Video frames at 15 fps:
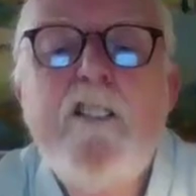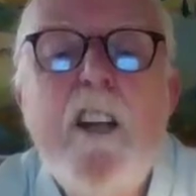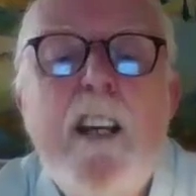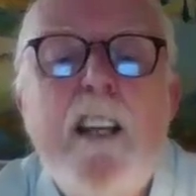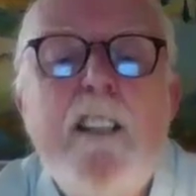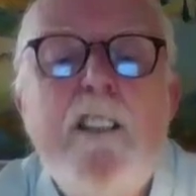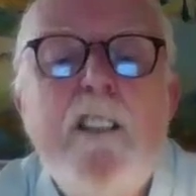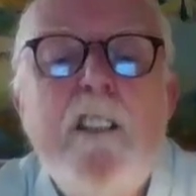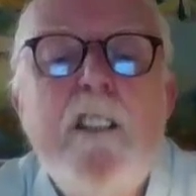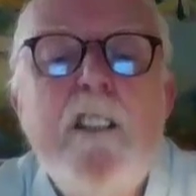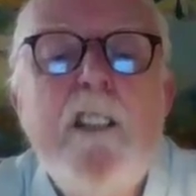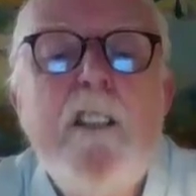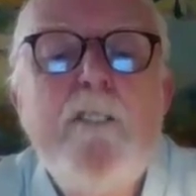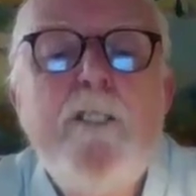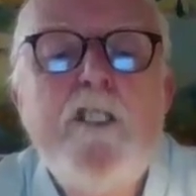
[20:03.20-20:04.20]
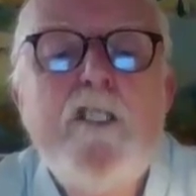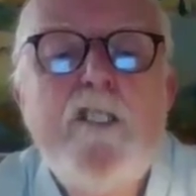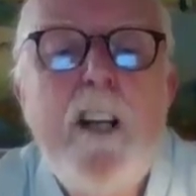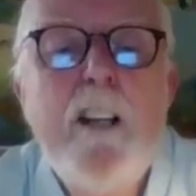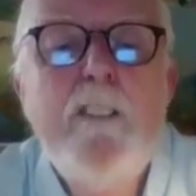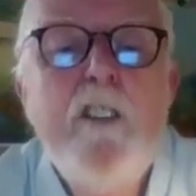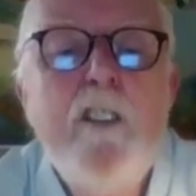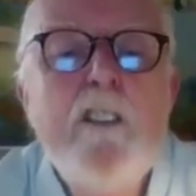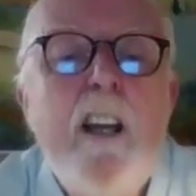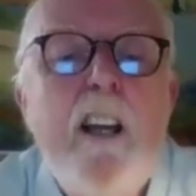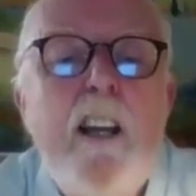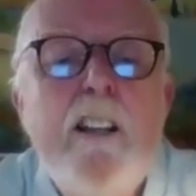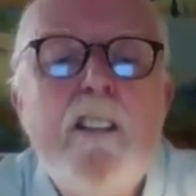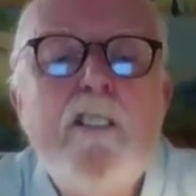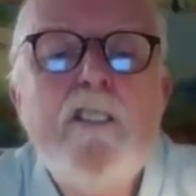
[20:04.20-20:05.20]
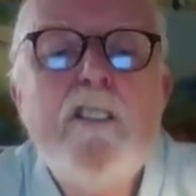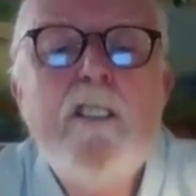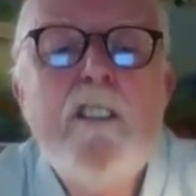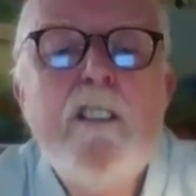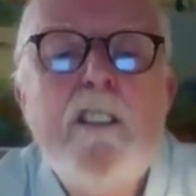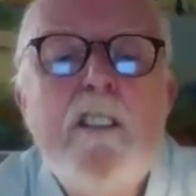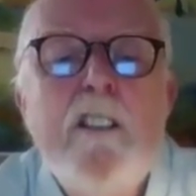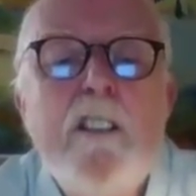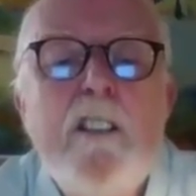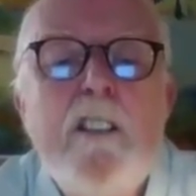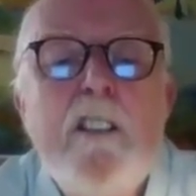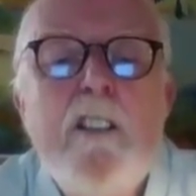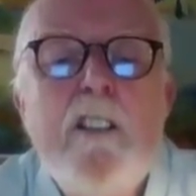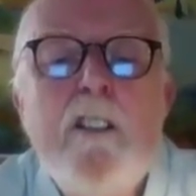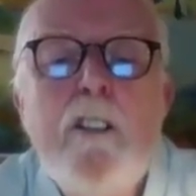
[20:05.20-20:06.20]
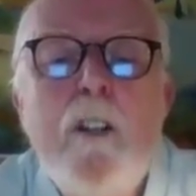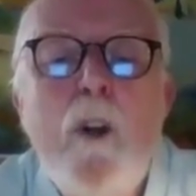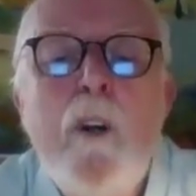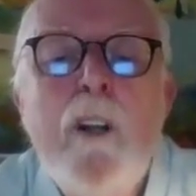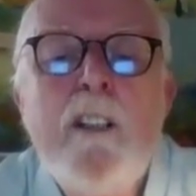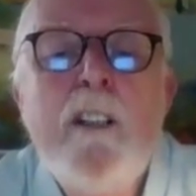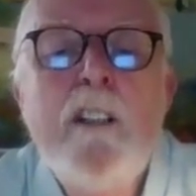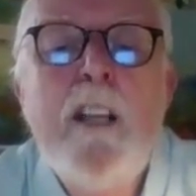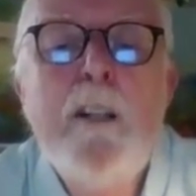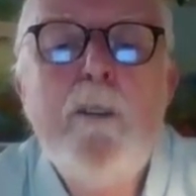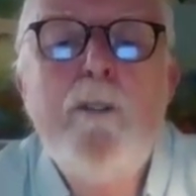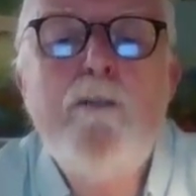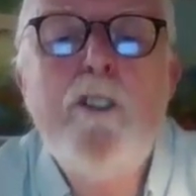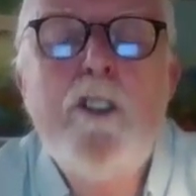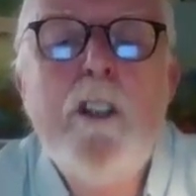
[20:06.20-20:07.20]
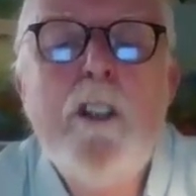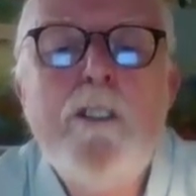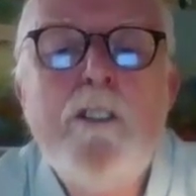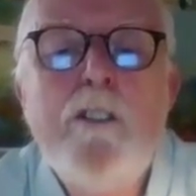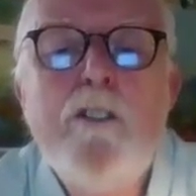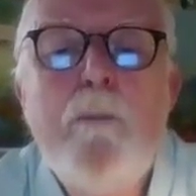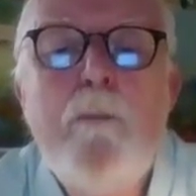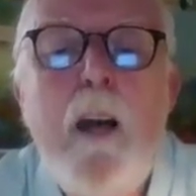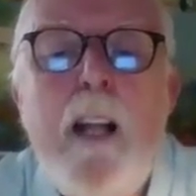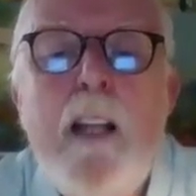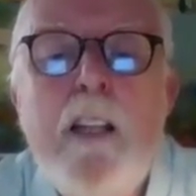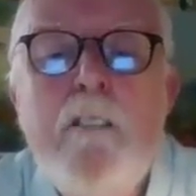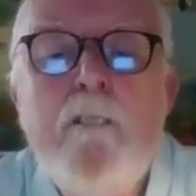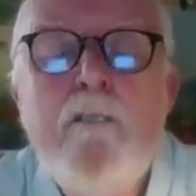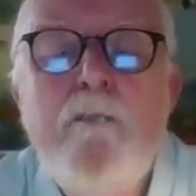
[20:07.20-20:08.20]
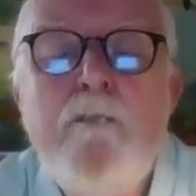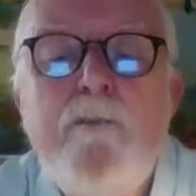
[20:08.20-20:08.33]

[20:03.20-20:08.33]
side for several days, knowing that they would return to rebellion.